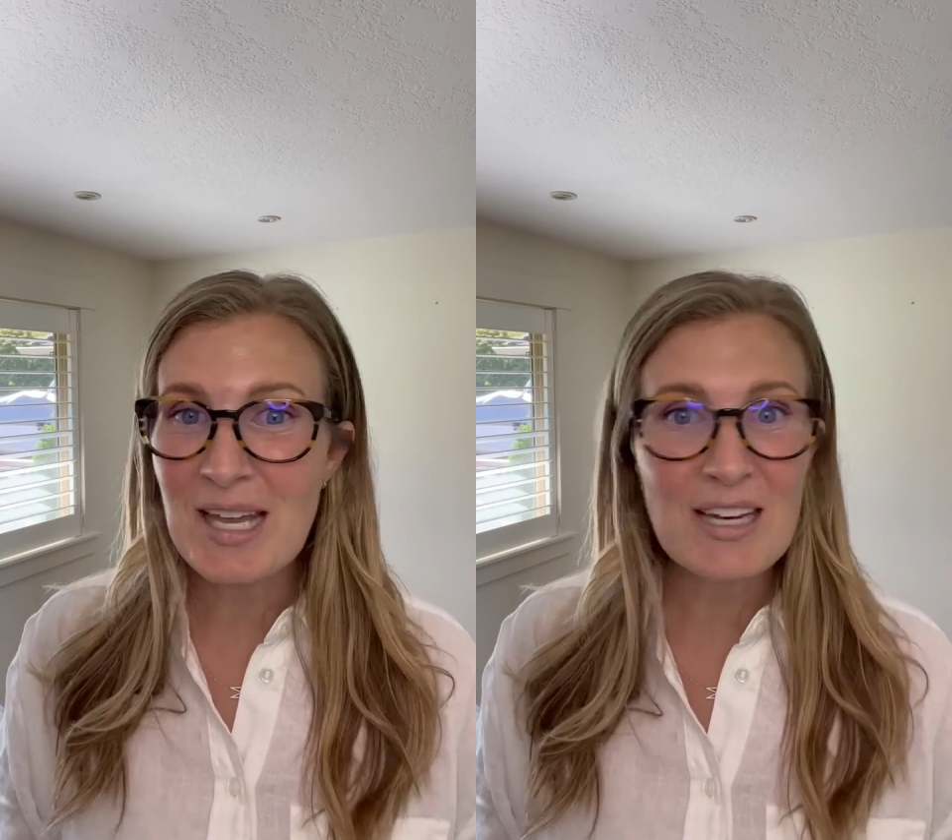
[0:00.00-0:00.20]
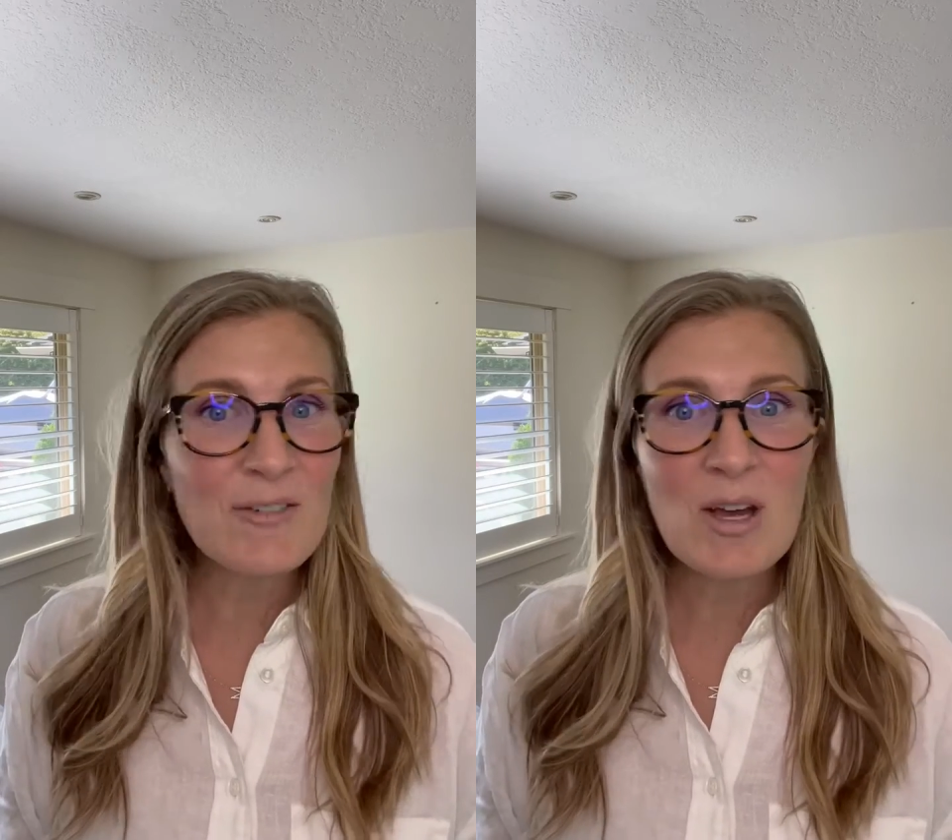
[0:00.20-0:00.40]

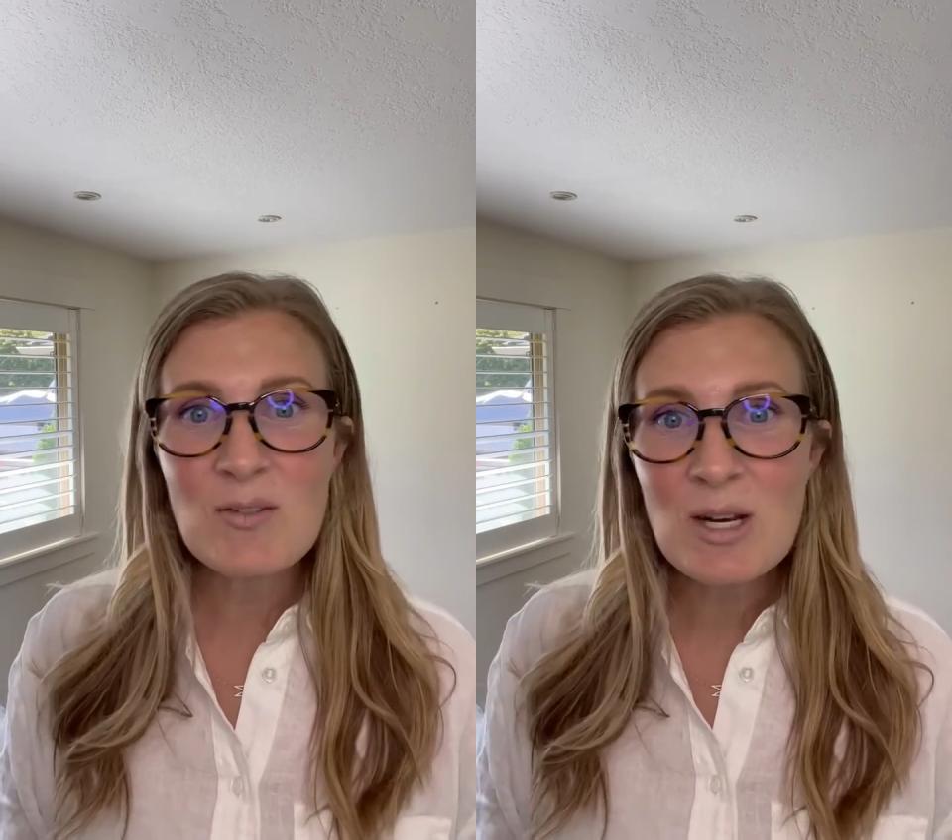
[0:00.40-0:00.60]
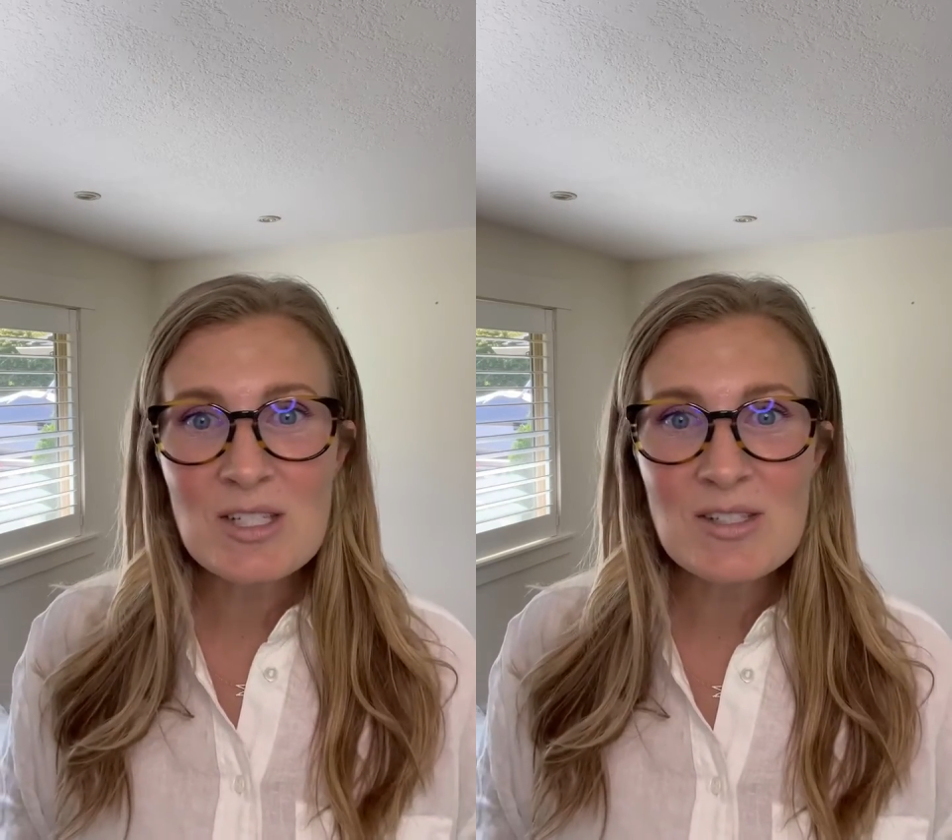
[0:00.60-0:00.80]
if you have
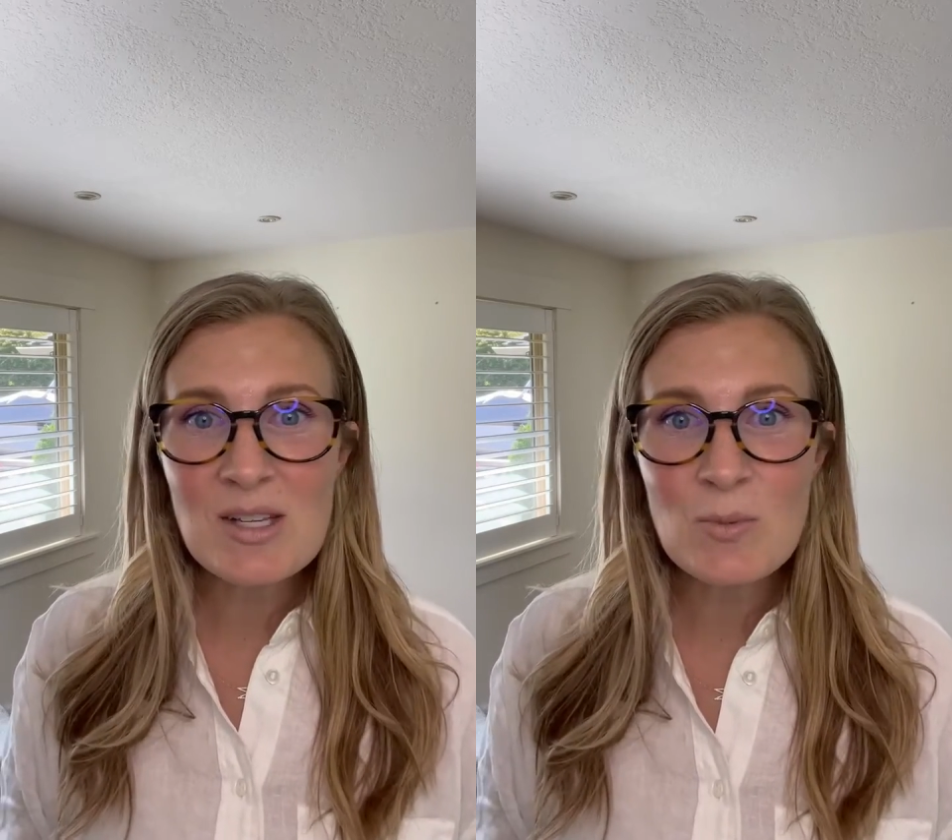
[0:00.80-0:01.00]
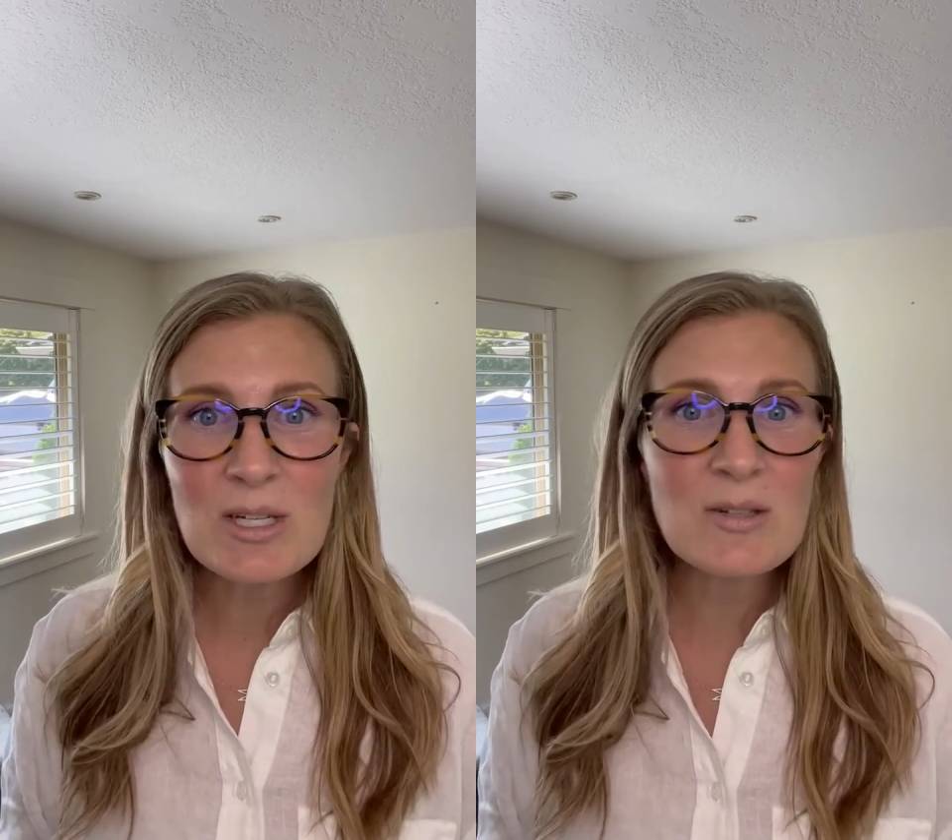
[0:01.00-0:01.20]
questions
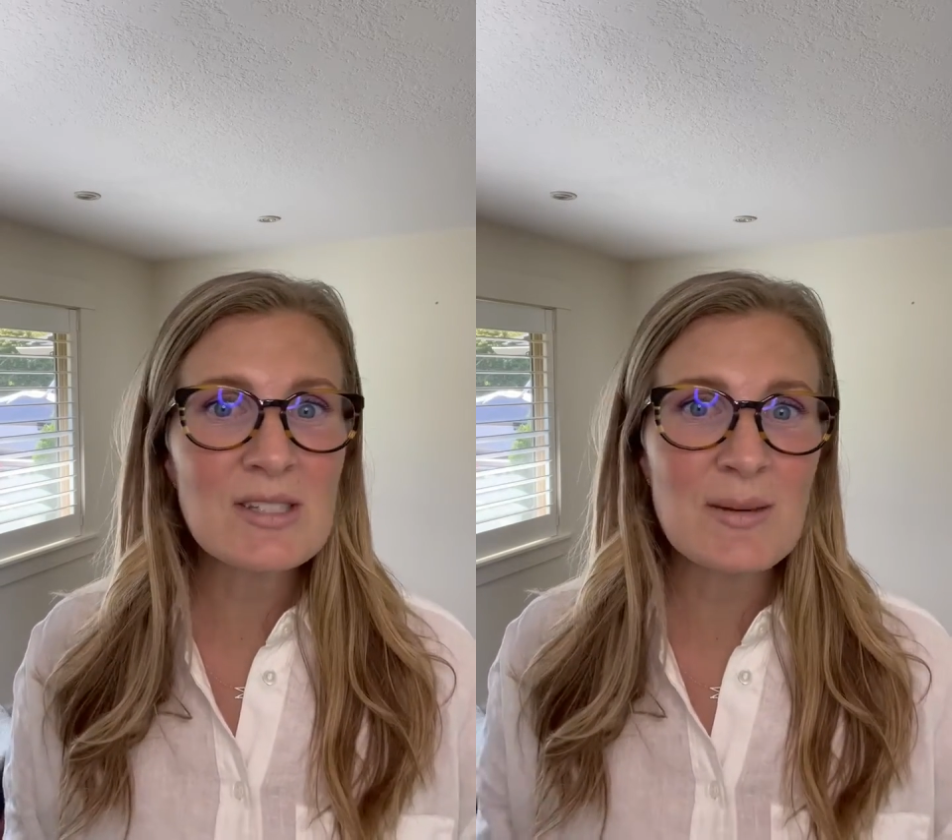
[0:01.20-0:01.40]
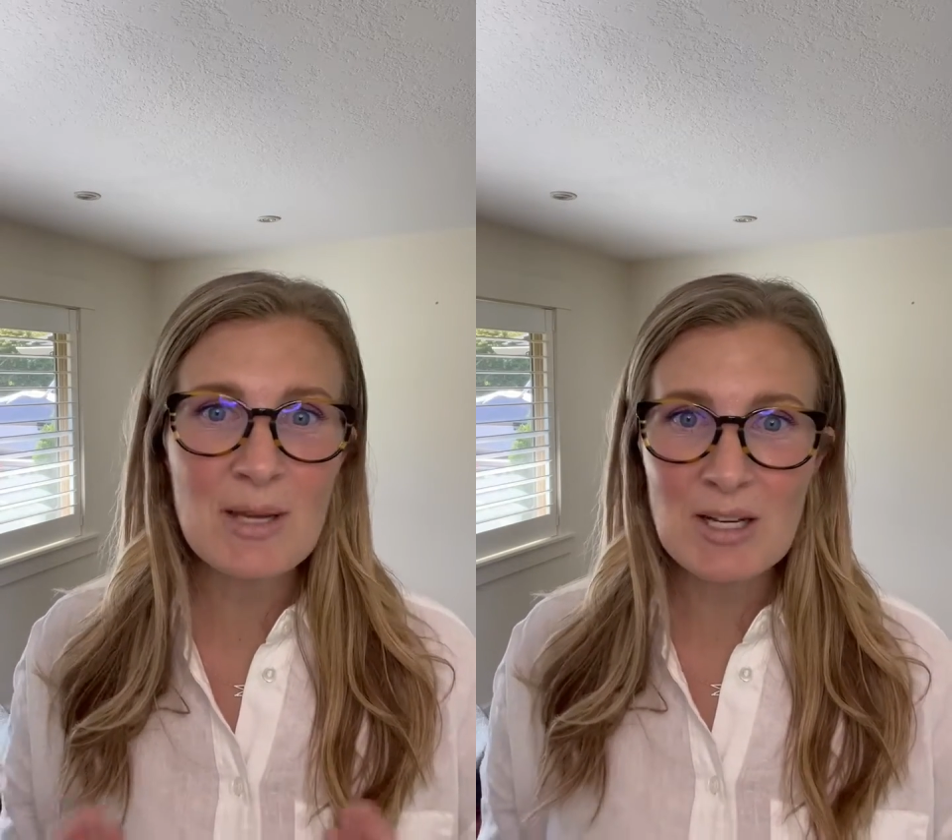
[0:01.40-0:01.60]
on windows,
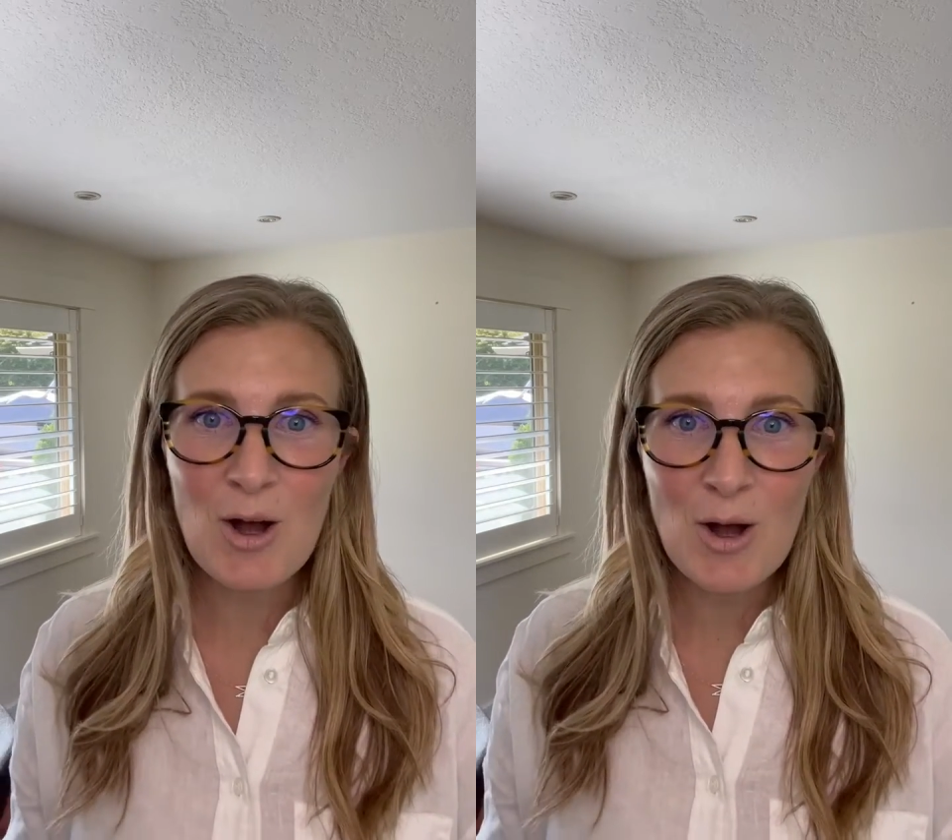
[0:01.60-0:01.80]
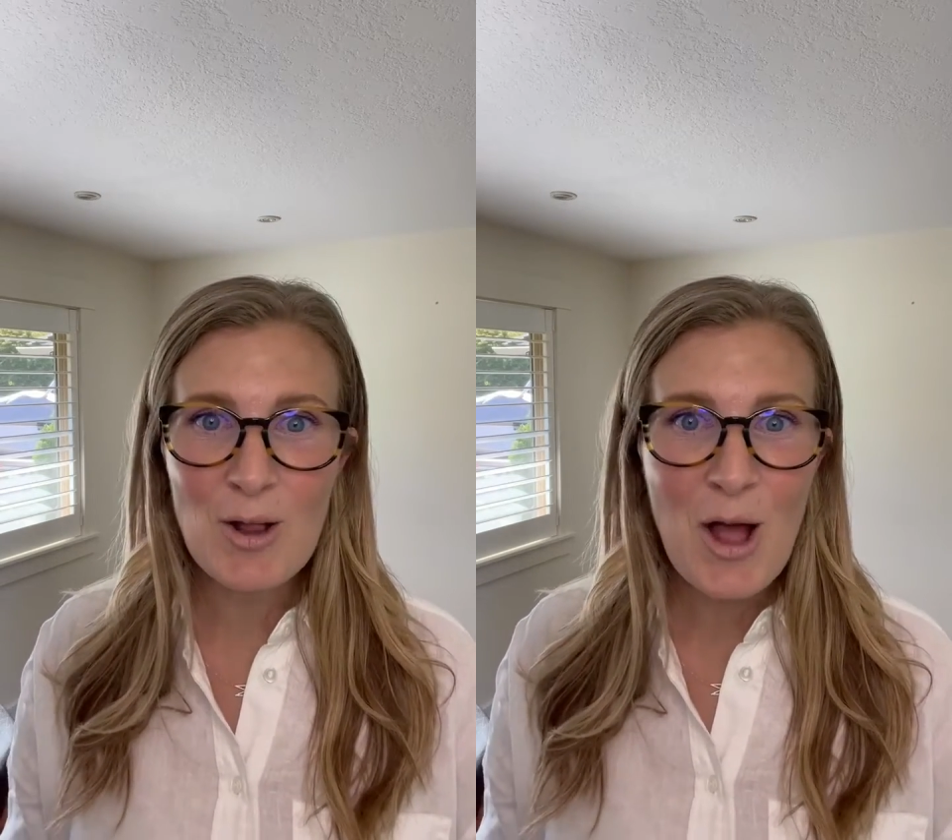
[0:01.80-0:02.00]
give me a
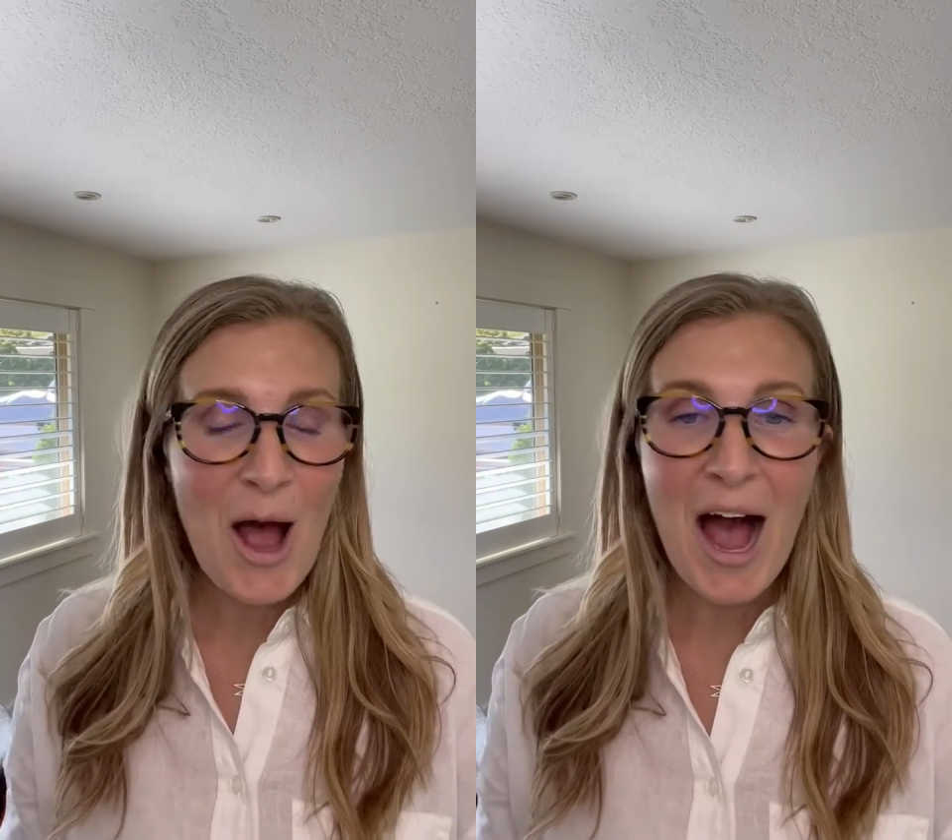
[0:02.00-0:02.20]
call.